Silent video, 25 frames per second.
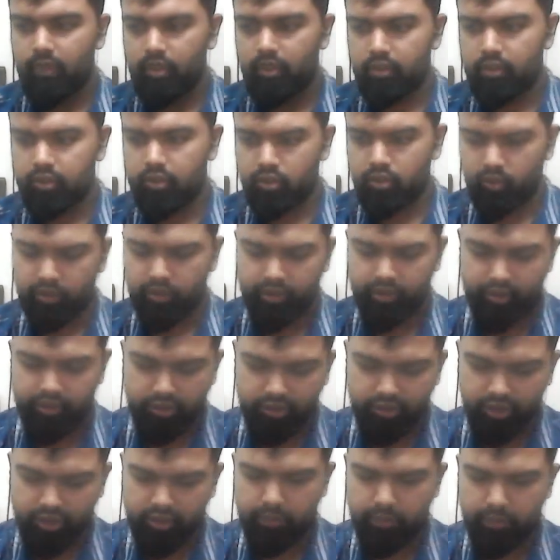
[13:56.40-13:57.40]
So these are
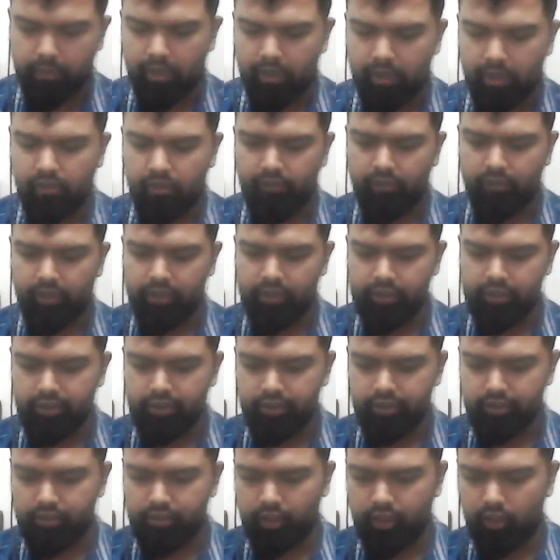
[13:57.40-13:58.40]
just my
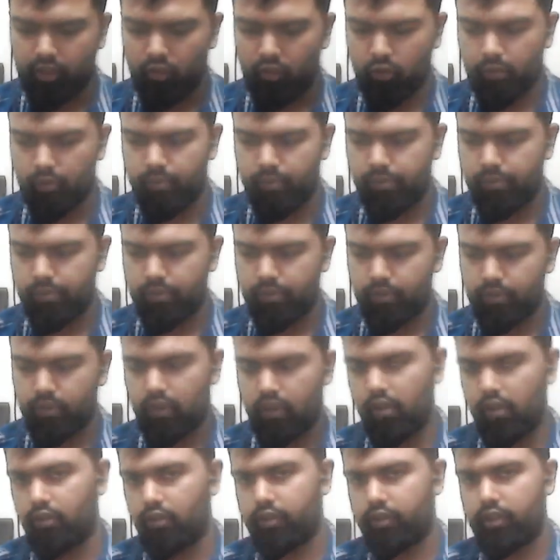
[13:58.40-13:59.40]
reflections. I hope
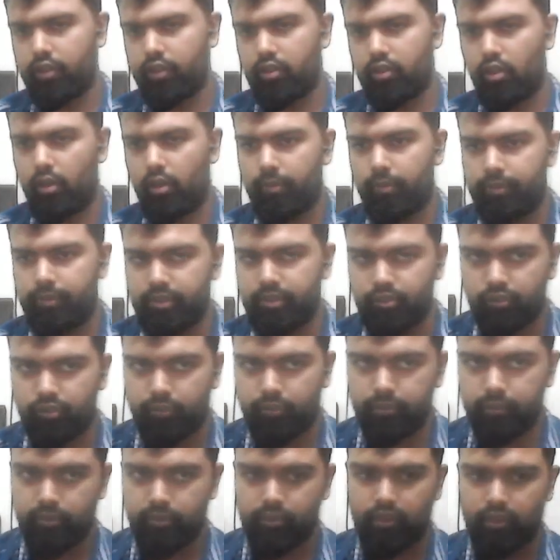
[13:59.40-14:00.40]
I'll get comments
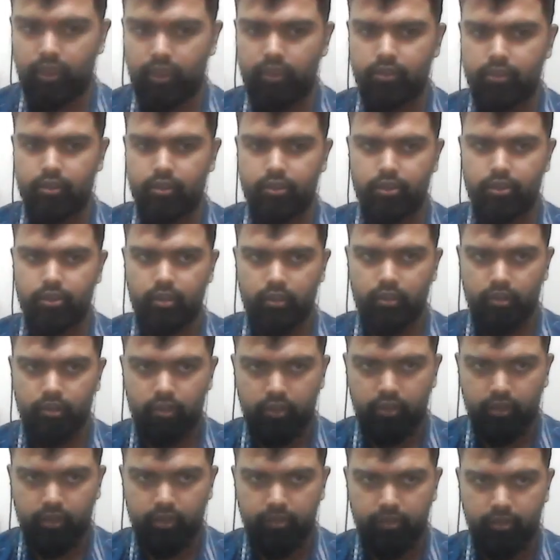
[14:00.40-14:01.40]
from you guys, inshallah.
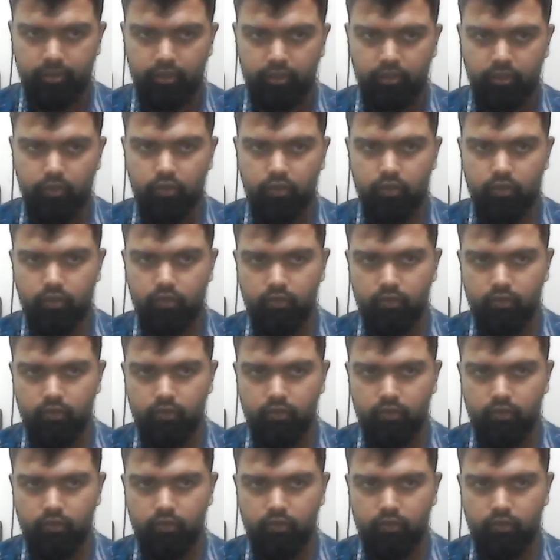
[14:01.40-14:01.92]
Let me know.